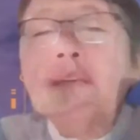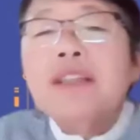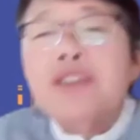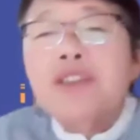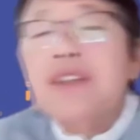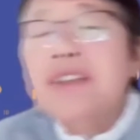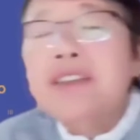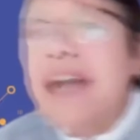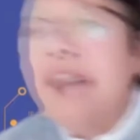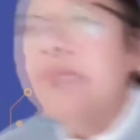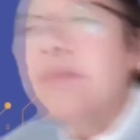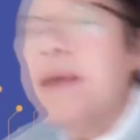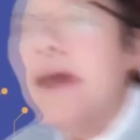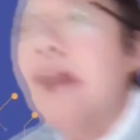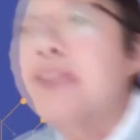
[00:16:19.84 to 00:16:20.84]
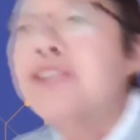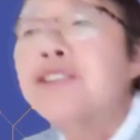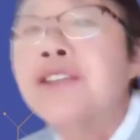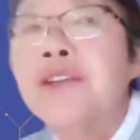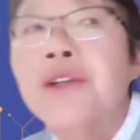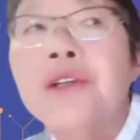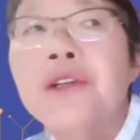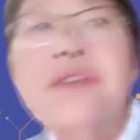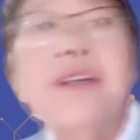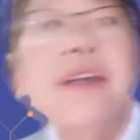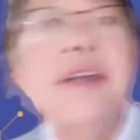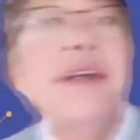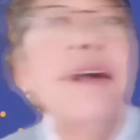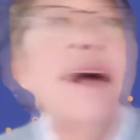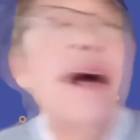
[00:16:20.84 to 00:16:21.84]
it turns out Bell's
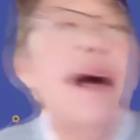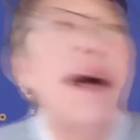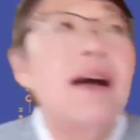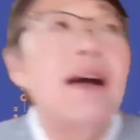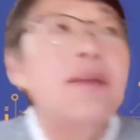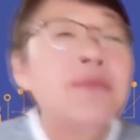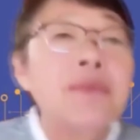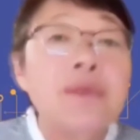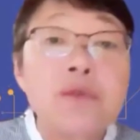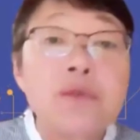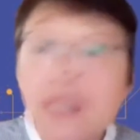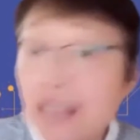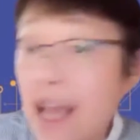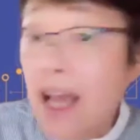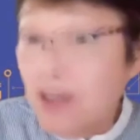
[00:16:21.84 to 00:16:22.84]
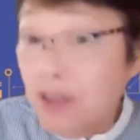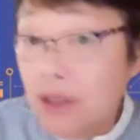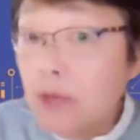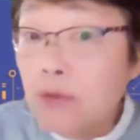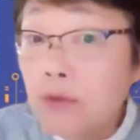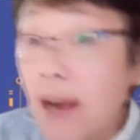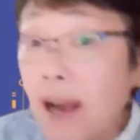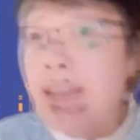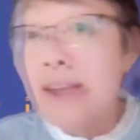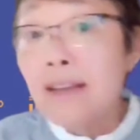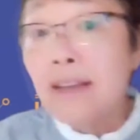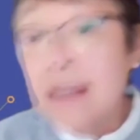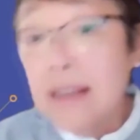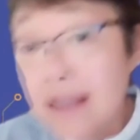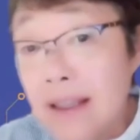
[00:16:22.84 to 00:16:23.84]
theory was actually right
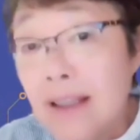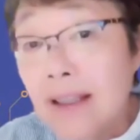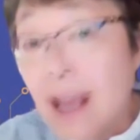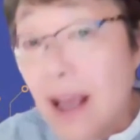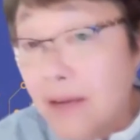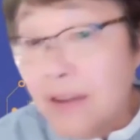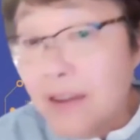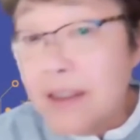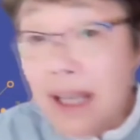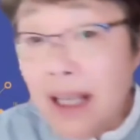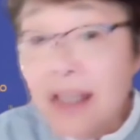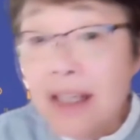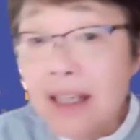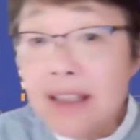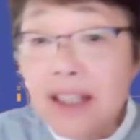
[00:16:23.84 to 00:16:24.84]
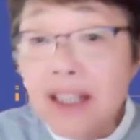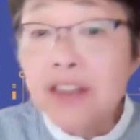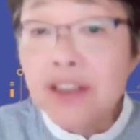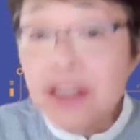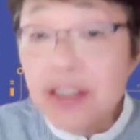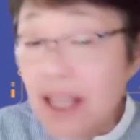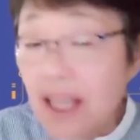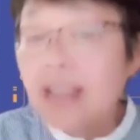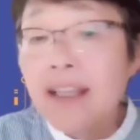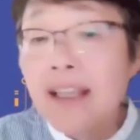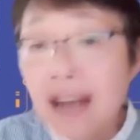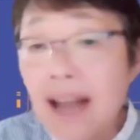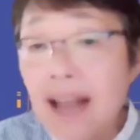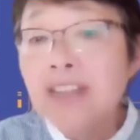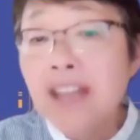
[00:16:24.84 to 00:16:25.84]
in every 10 years. As you said,
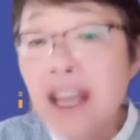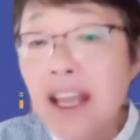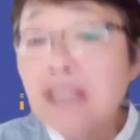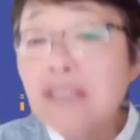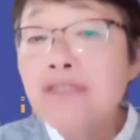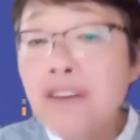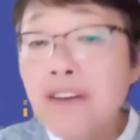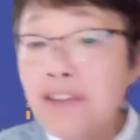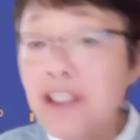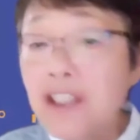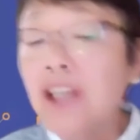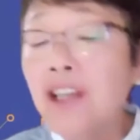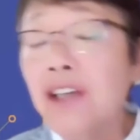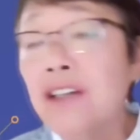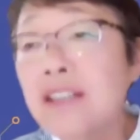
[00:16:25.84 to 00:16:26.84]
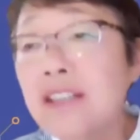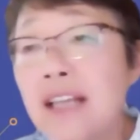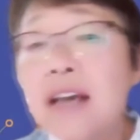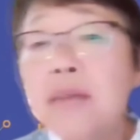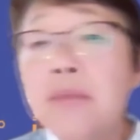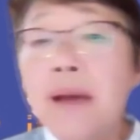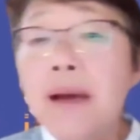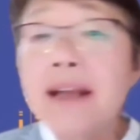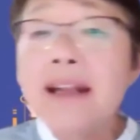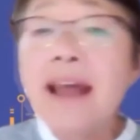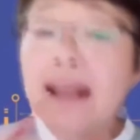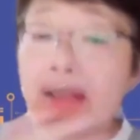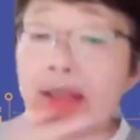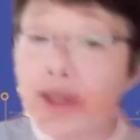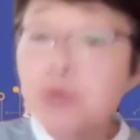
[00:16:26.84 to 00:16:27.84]
it has taken 50 years, but
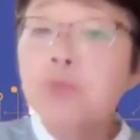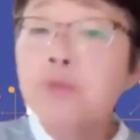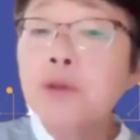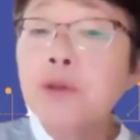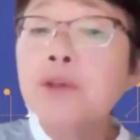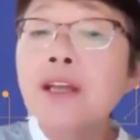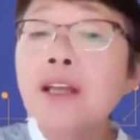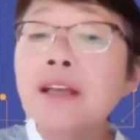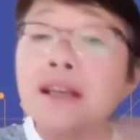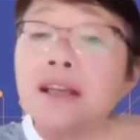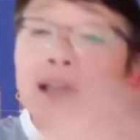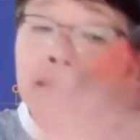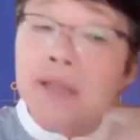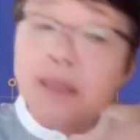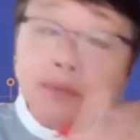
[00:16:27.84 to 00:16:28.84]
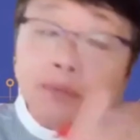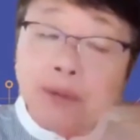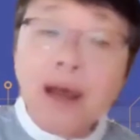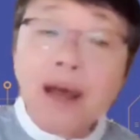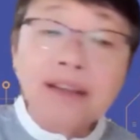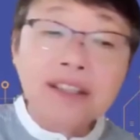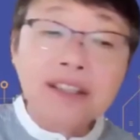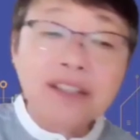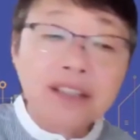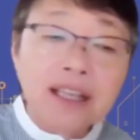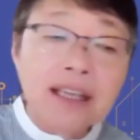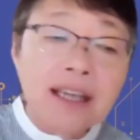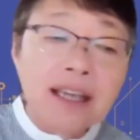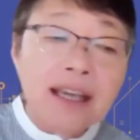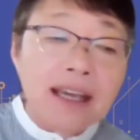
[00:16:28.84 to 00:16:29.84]

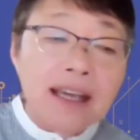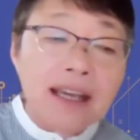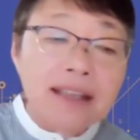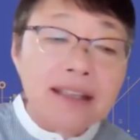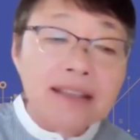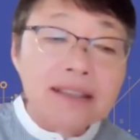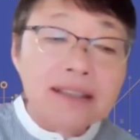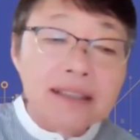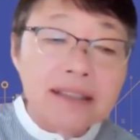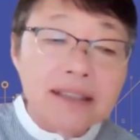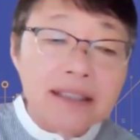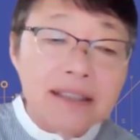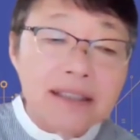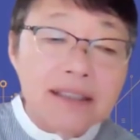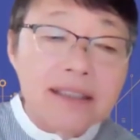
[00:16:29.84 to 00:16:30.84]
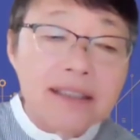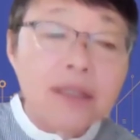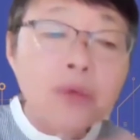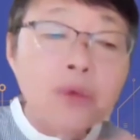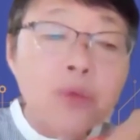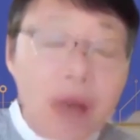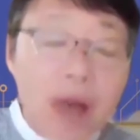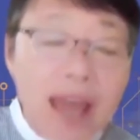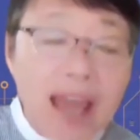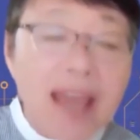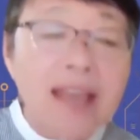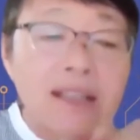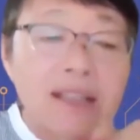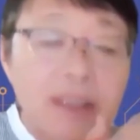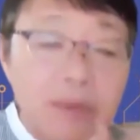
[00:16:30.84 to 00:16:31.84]
processing, it's the
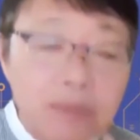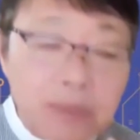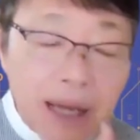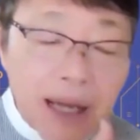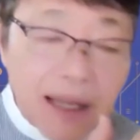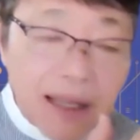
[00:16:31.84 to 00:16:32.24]
way the